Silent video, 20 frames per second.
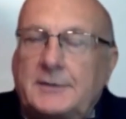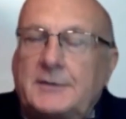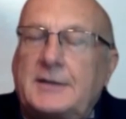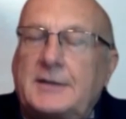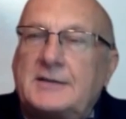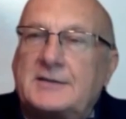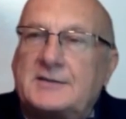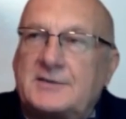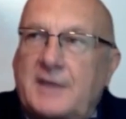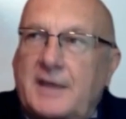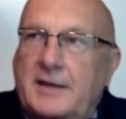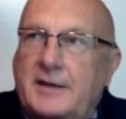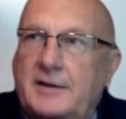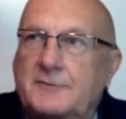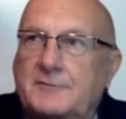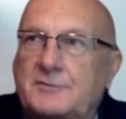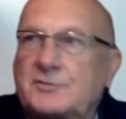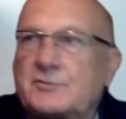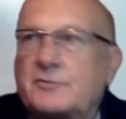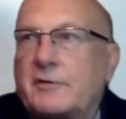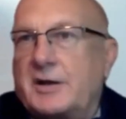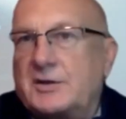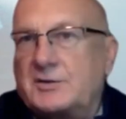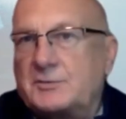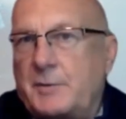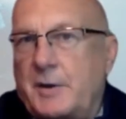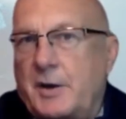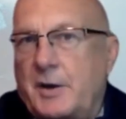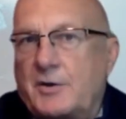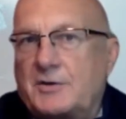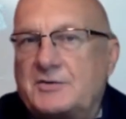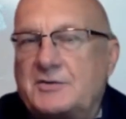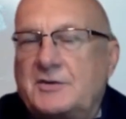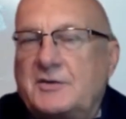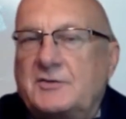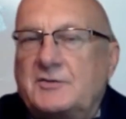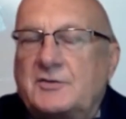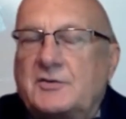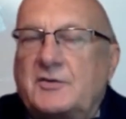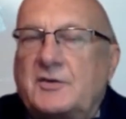incentives,
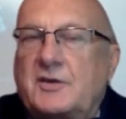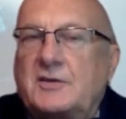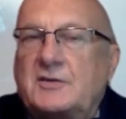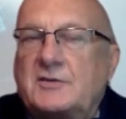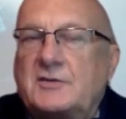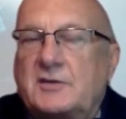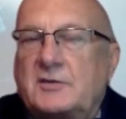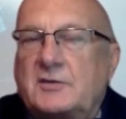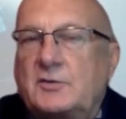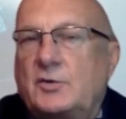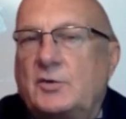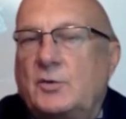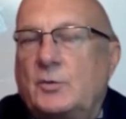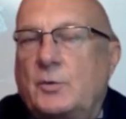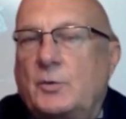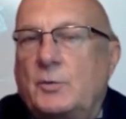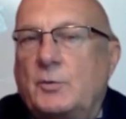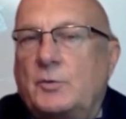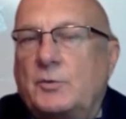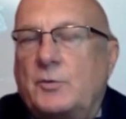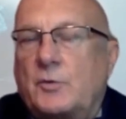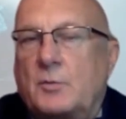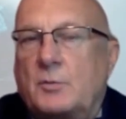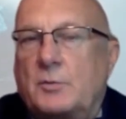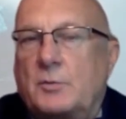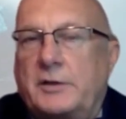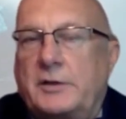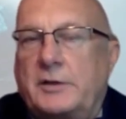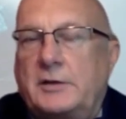transparencies, the things that we would normally